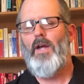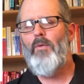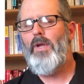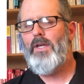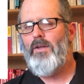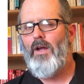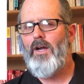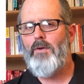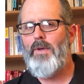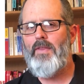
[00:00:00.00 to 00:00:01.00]
And we could
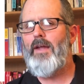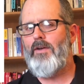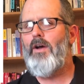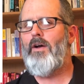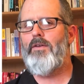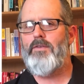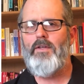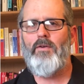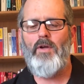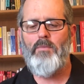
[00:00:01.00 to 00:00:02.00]
talk about that cause.
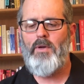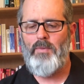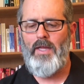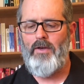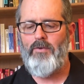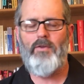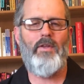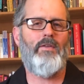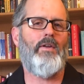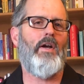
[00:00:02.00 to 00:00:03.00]
It'll come up later, so
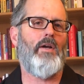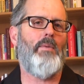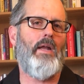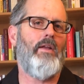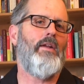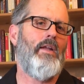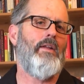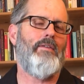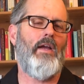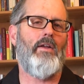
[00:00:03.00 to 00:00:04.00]
let's talk about it in
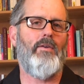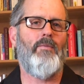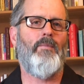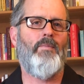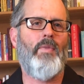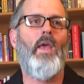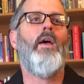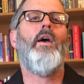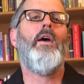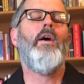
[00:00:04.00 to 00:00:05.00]
a second.
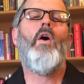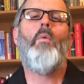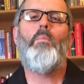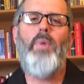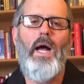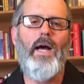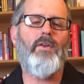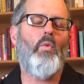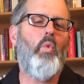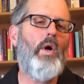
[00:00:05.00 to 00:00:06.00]
But
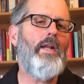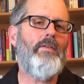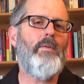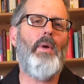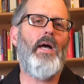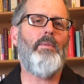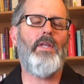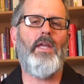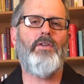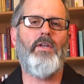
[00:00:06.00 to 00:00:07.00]
what is the
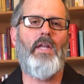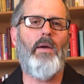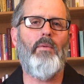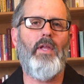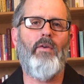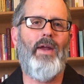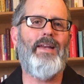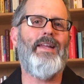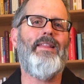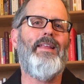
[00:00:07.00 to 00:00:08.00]
population doubling
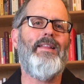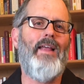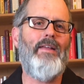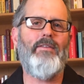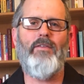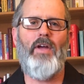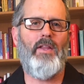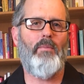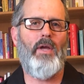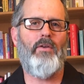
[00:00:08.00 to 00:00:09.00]
rate in the less
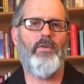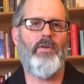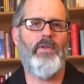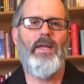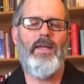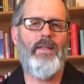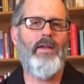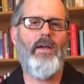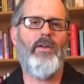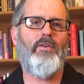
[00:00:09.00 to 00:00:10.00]
developed countries, in the
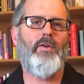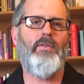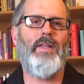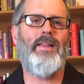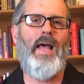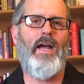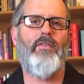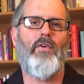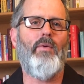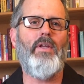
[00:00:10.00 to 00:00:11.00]
countries that lack
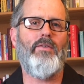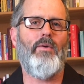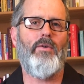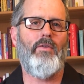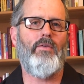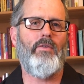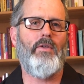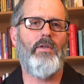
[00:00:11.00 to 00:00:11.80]
for resources?